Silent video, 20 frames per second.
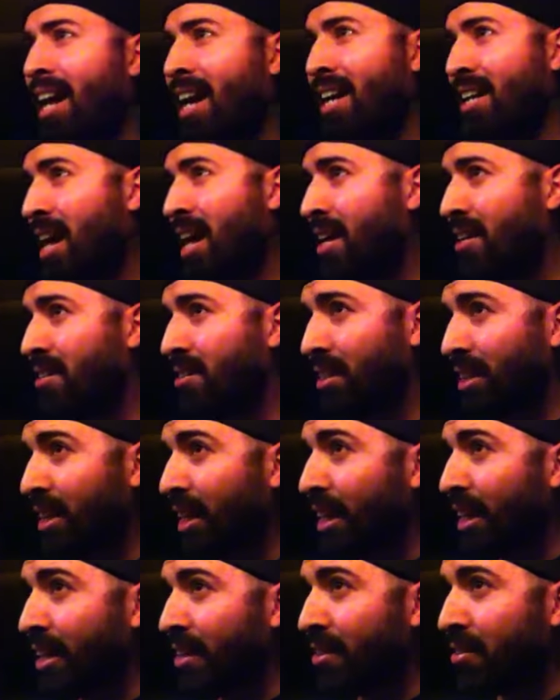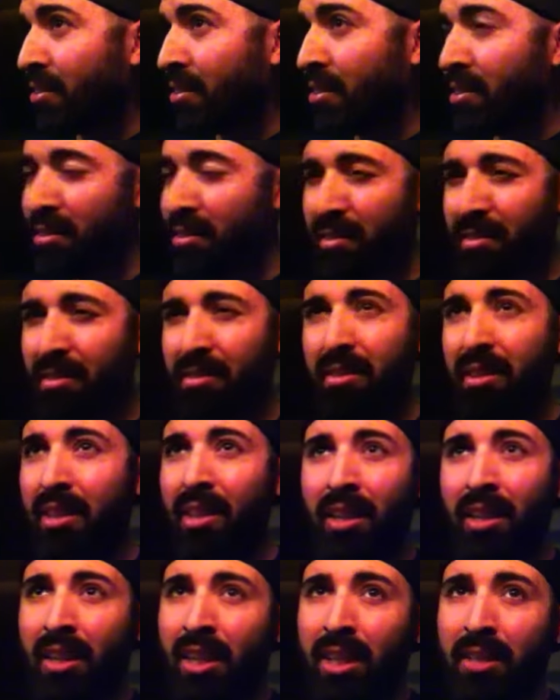I couldn't get into this.
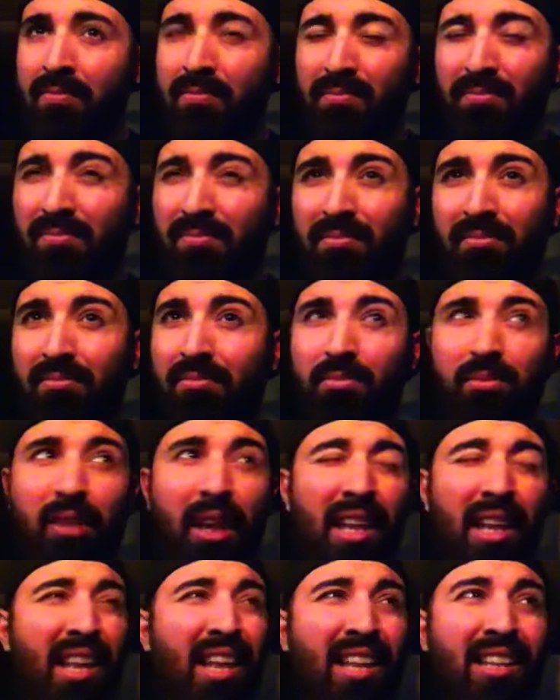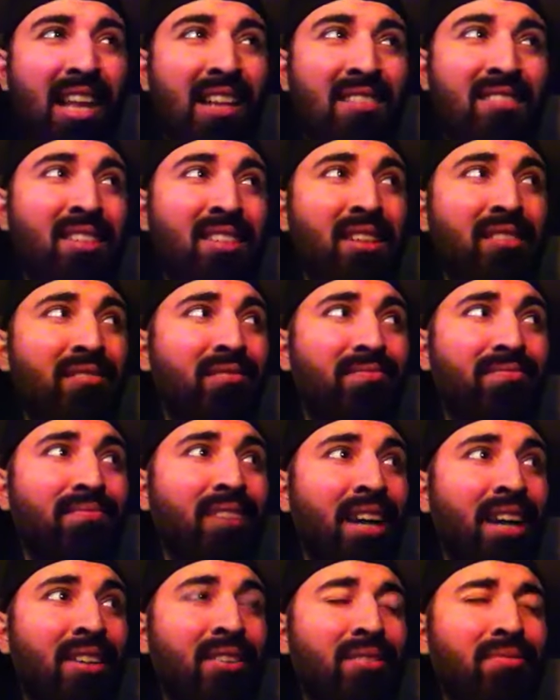That's it.
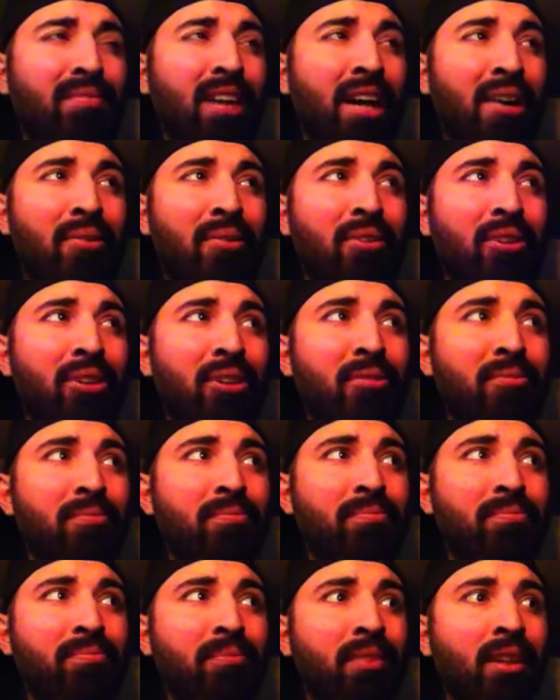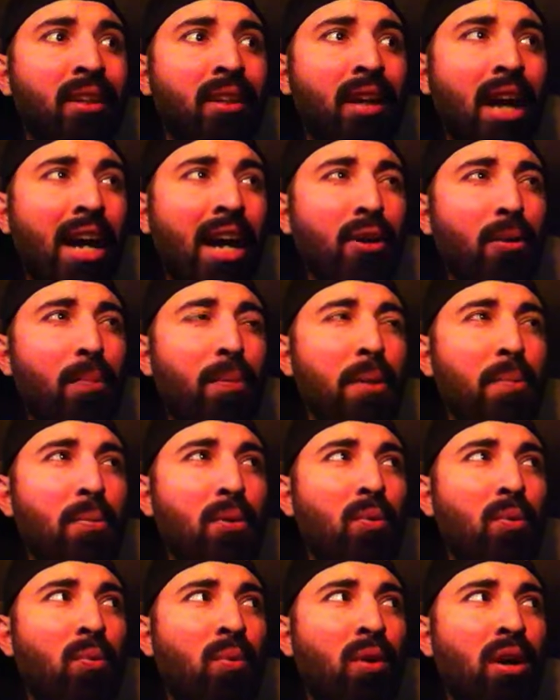I don't know. I know
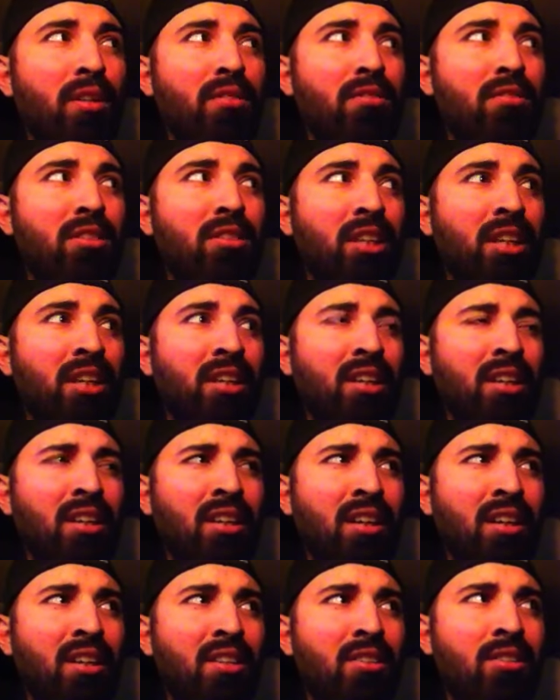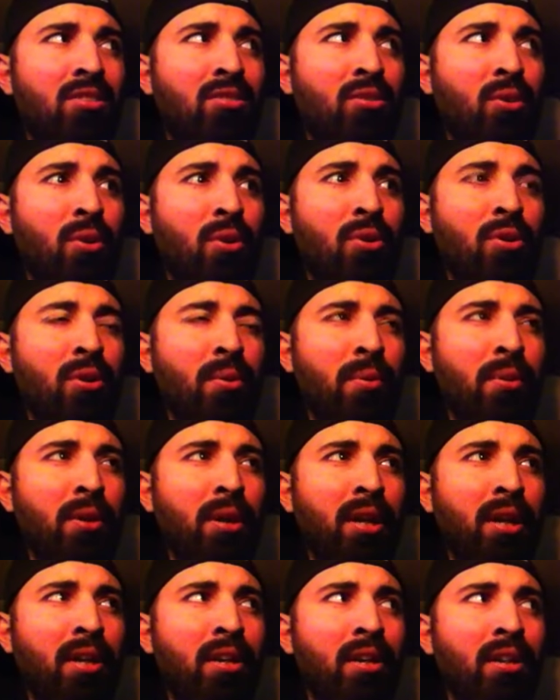people want Sting to just go to
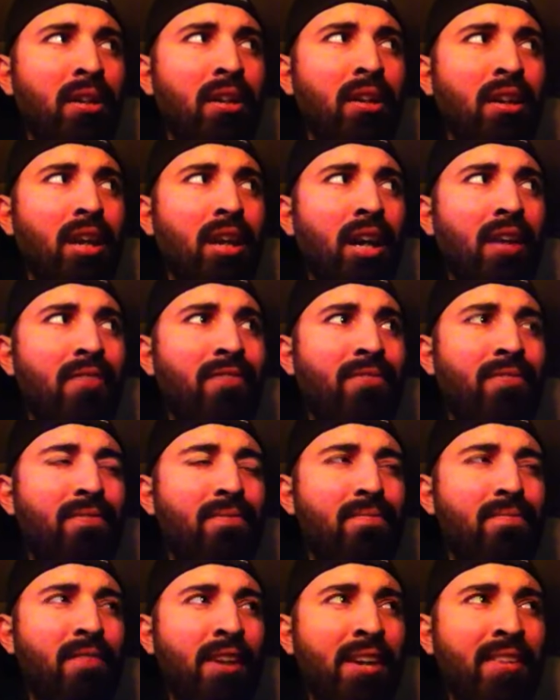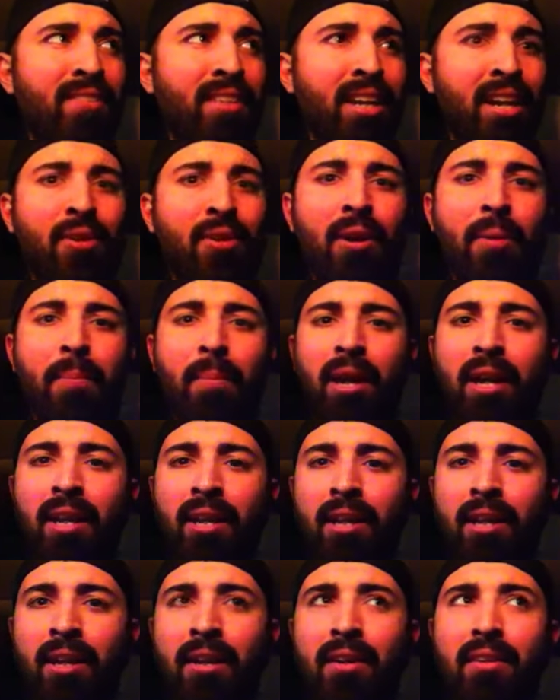WWE and face Taker at
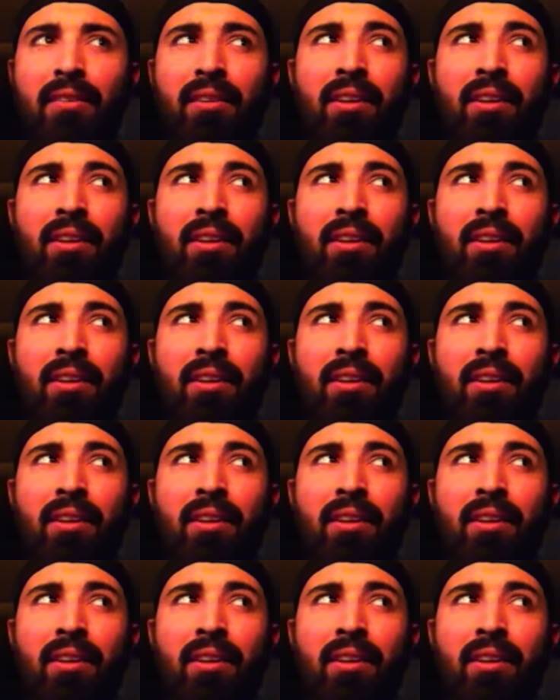Mania.